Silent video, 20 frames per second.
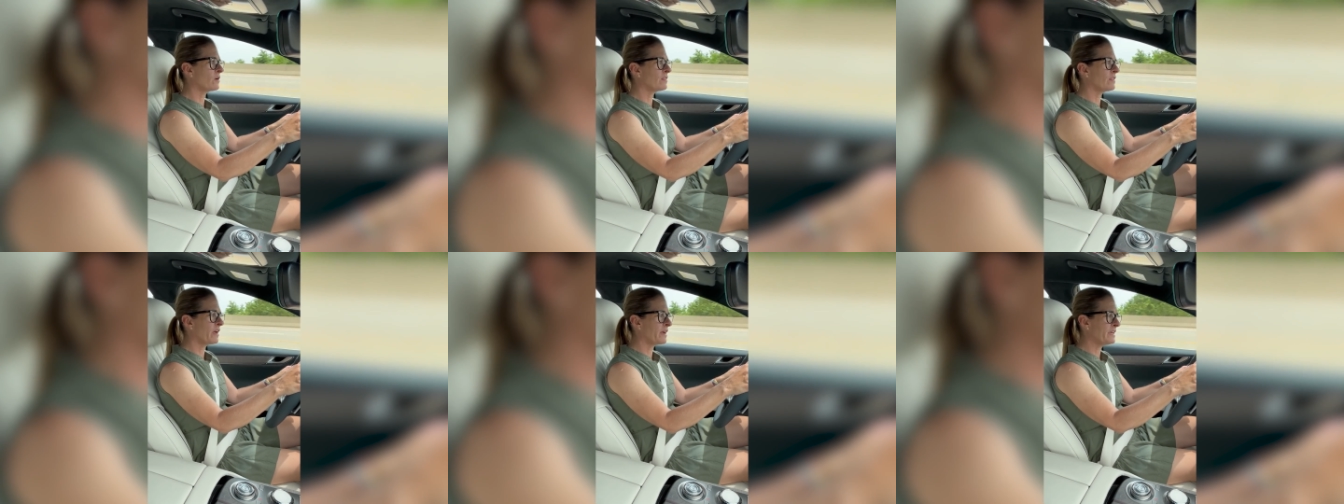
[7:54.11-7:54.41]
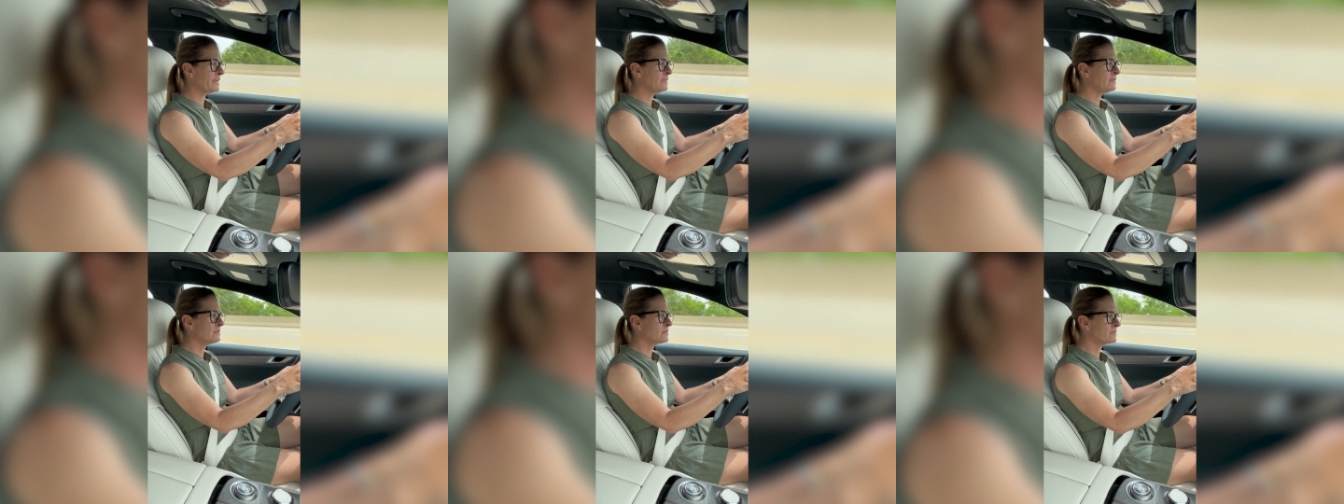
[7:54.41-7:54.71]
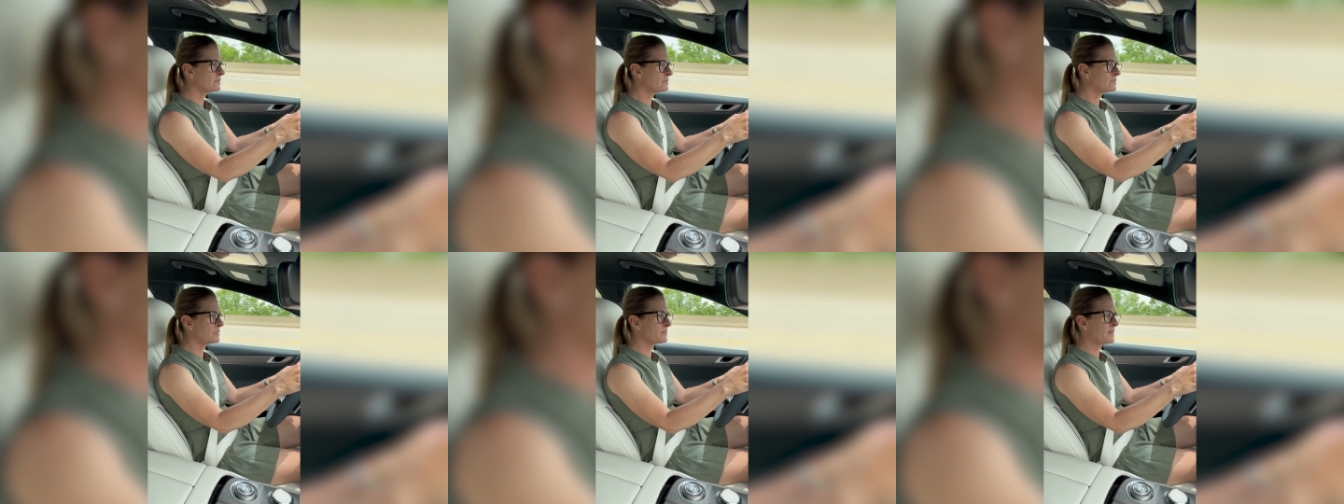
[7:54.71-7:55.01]
light
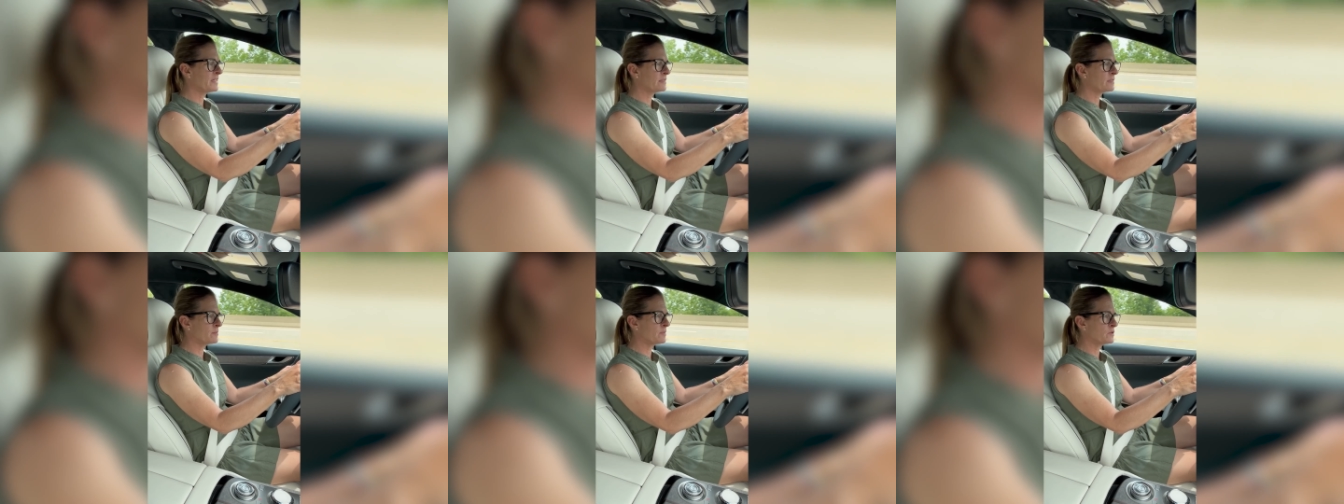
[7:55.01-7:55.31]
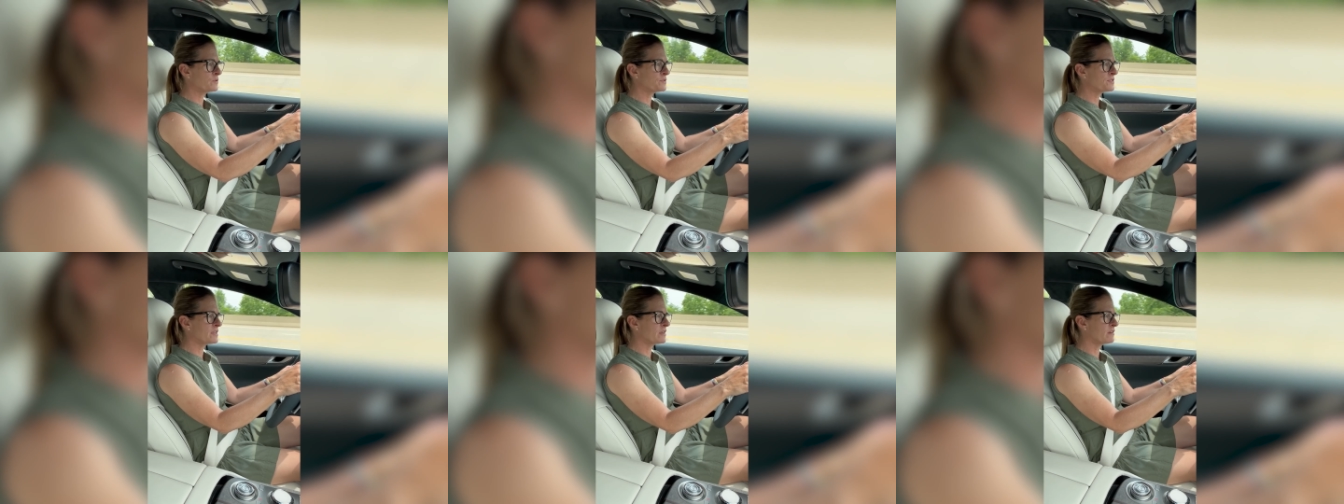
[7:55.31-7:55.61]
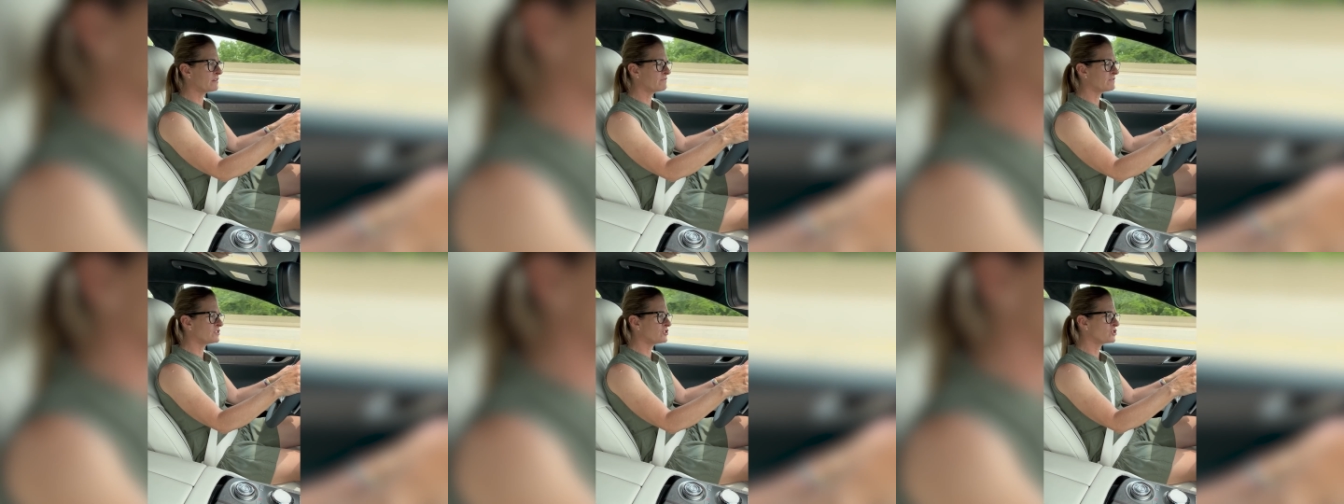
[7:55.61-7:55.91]
to make the most out
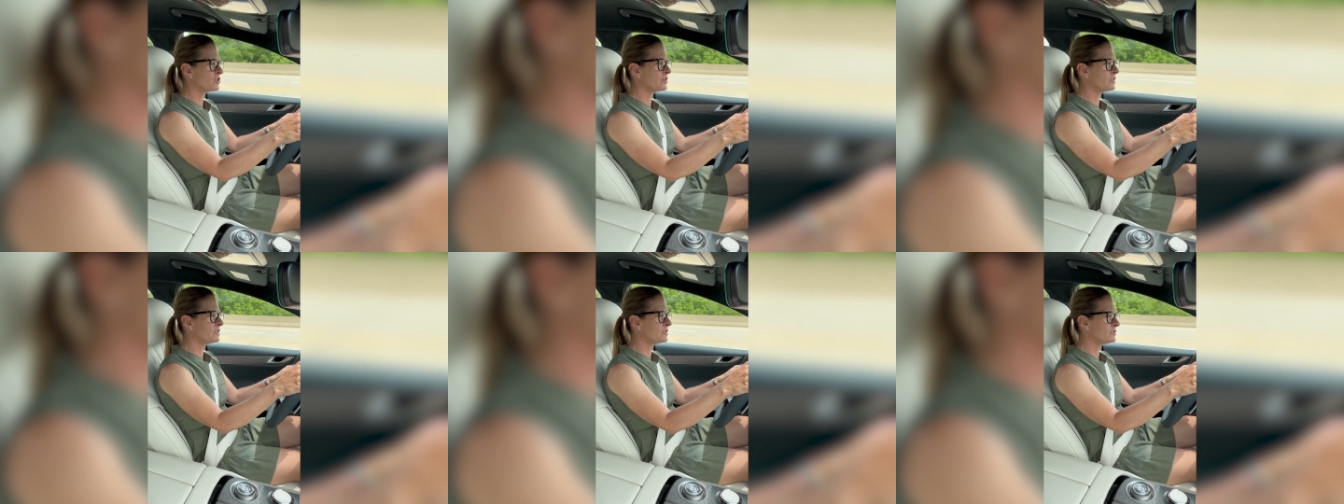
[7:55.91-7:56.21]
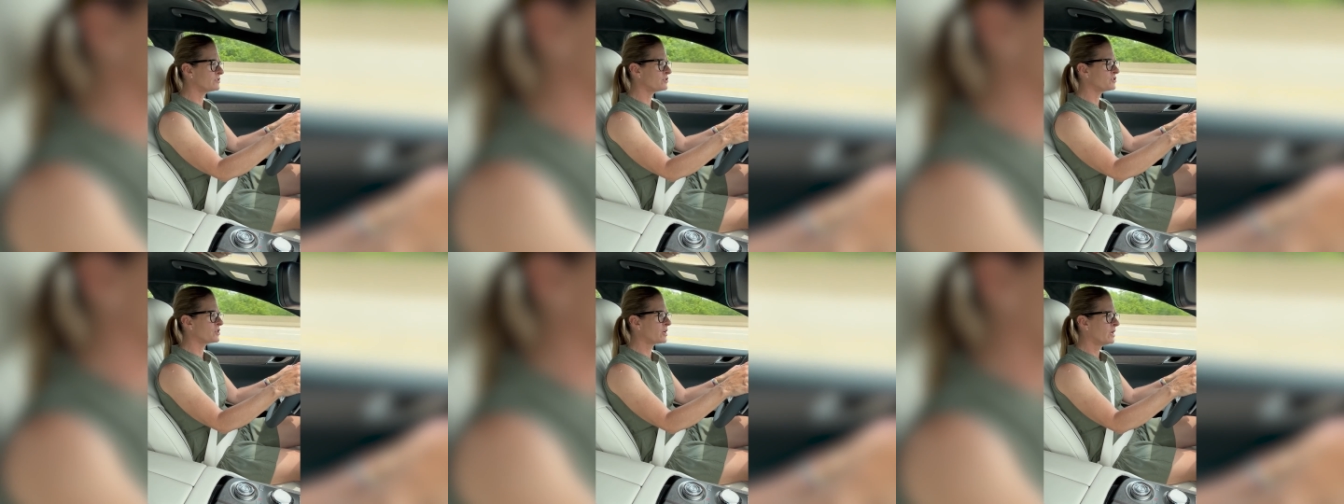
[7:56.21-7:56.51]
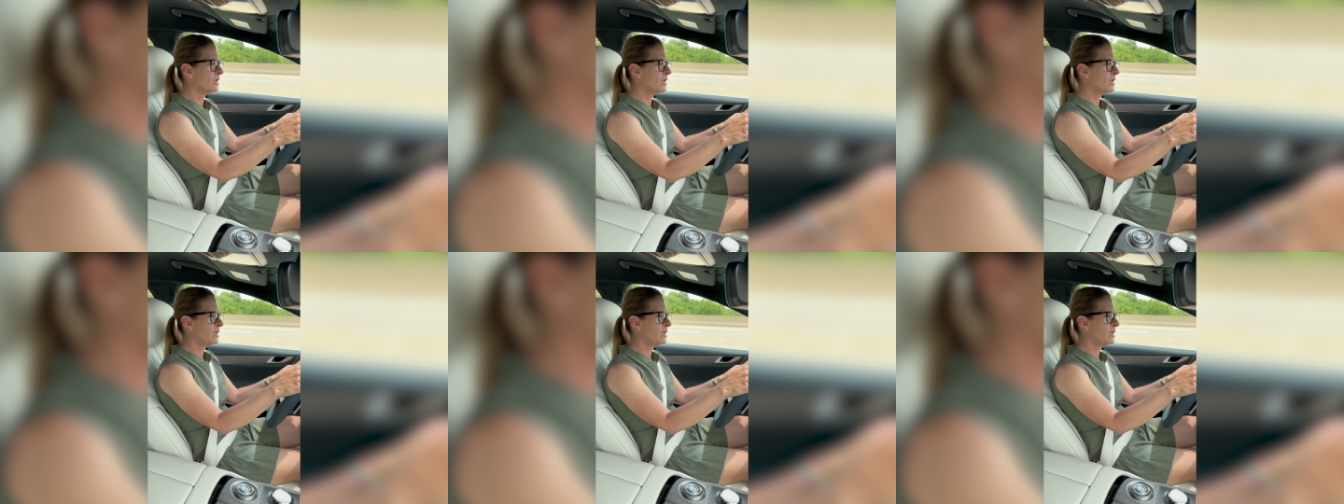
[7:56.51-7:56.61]
of a charge.